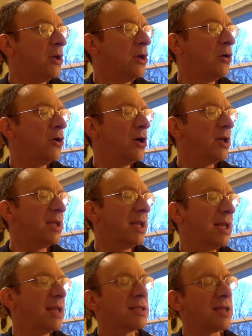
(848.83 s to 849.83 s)
No good
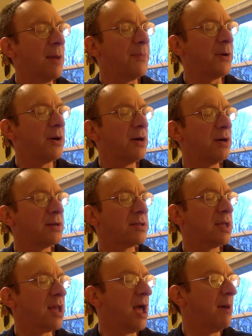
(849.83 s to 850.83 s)
getting supper,
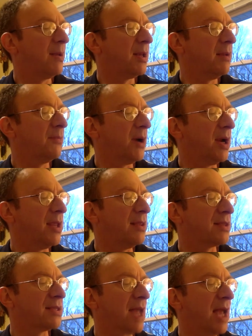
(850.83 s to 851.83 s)
said Homily, breaking
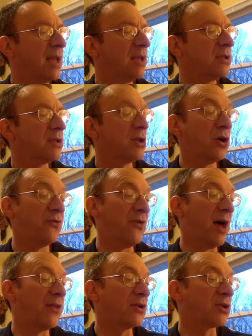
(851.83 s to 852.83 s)
the silence. Your
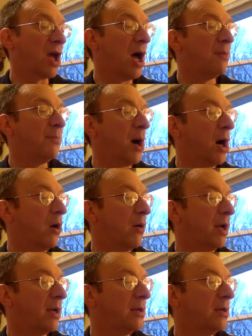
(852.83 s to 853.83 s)
father's gone
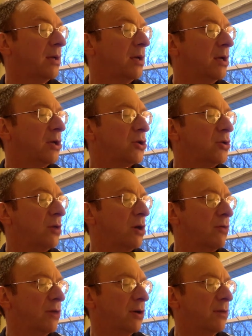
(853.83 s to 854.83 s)
borrowing to
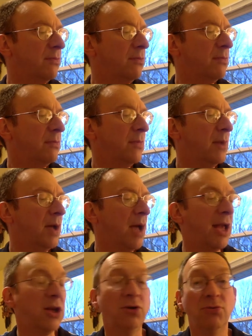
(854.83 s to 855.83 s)
her room,
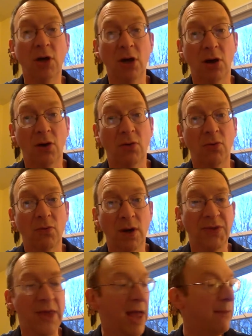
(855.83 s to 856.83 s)
and you know
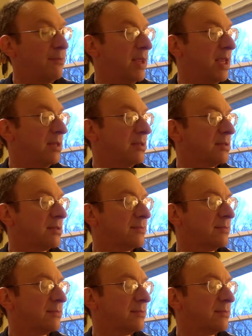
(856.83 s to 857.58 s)
what that means.